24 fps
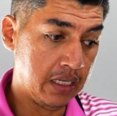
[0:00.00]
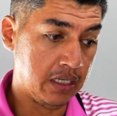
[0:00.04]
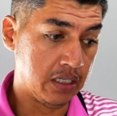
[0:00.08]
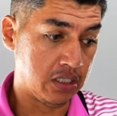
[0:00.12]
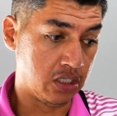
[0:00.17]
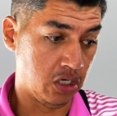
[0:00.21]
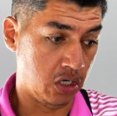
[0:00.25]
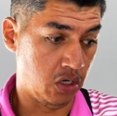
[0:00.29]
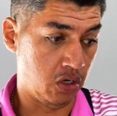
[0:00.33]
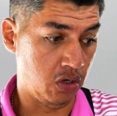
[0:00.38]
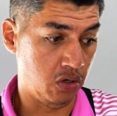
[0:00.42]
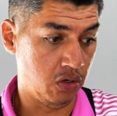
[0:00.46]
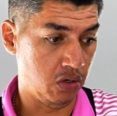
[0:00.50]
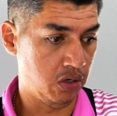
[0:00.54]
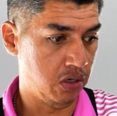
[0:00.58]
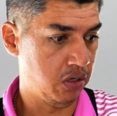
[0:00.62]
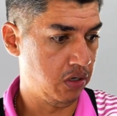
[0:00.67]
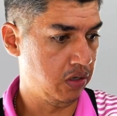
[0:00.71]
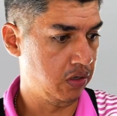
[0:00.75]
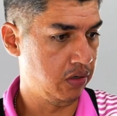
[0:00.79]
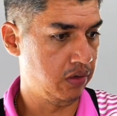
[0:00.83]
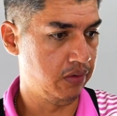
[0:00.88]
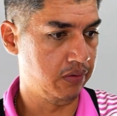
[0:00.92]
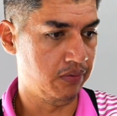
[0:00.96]
So
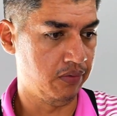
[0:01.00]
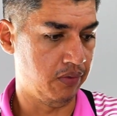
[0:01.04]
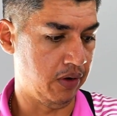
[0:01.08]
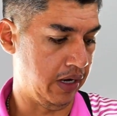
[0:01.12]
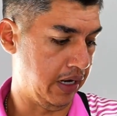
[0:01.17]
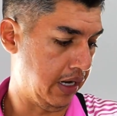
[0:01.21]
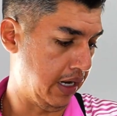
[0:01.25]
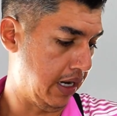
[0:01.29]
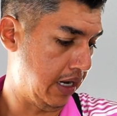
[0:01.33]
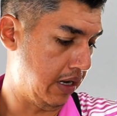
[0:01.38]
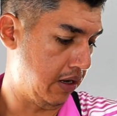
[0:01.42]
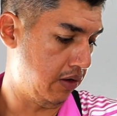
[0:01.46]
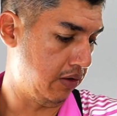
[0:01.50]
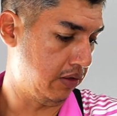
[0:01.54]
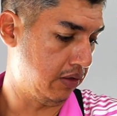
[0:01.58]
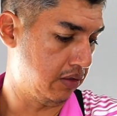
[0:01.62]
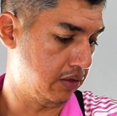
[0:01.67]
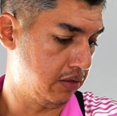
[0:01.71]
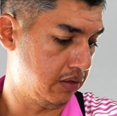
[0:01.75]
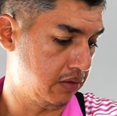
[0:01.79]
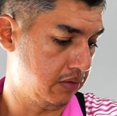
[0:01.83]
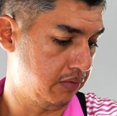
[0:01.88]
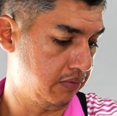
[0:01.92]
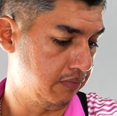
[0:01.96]
right now
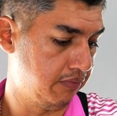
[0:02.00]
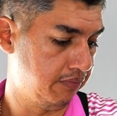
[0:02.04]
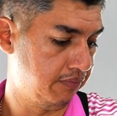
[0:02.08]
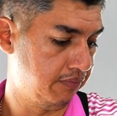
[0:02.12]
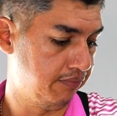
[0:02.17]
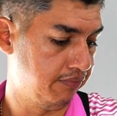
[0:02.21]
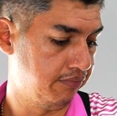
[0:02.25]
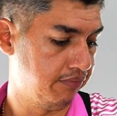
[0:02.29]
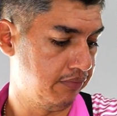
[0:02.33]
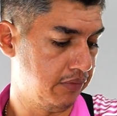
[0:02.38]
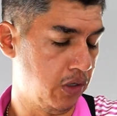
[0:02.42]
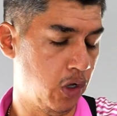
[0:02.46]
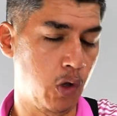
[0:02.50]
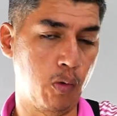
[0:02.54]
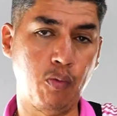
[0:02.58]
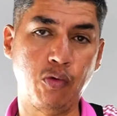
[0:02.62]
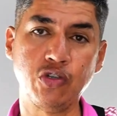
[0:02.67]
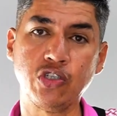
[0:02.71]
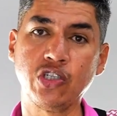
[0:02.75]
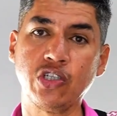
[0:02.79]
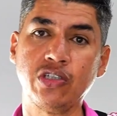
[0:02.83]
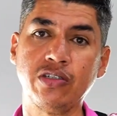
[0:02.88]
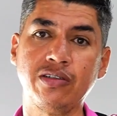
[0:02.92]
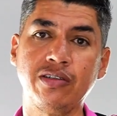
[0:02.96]
it's
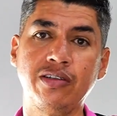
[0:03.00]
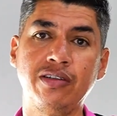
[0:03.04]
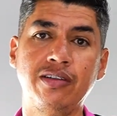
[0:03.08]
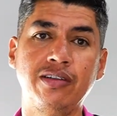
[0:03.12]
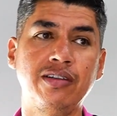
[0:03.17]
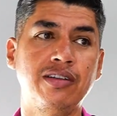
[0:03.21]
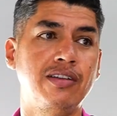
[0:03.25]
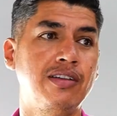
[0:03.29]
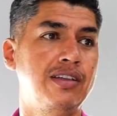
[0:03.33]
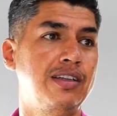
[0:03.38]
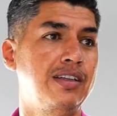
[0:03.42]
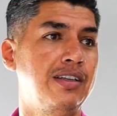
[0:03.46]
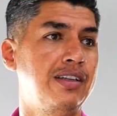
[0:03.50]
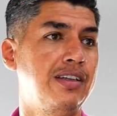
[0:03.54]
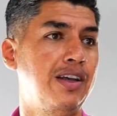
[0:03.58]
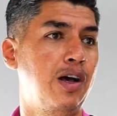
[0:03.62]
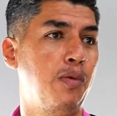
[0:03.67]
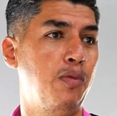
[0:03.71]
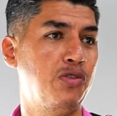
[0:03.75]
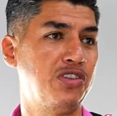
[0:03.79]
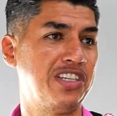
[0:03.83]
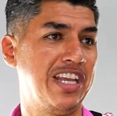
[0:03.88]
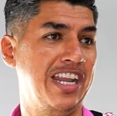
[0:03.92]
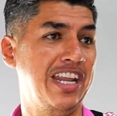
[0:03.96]
almost
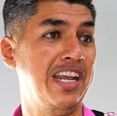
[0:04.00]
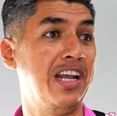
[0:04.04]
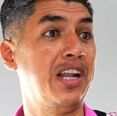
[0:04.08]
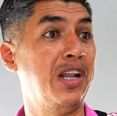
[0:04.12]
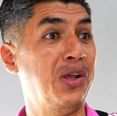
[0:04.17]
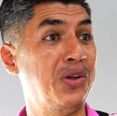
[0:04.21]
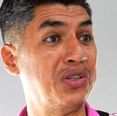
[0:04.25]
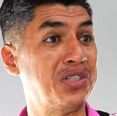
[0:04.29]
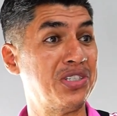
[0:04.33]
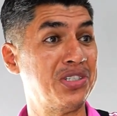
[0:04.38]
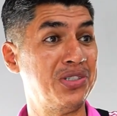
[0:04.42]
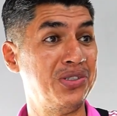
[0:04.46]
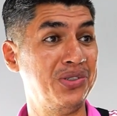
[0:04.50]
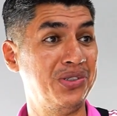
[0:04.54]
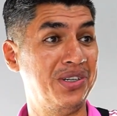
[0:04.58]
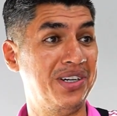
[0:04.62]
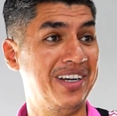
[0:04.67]
getting close to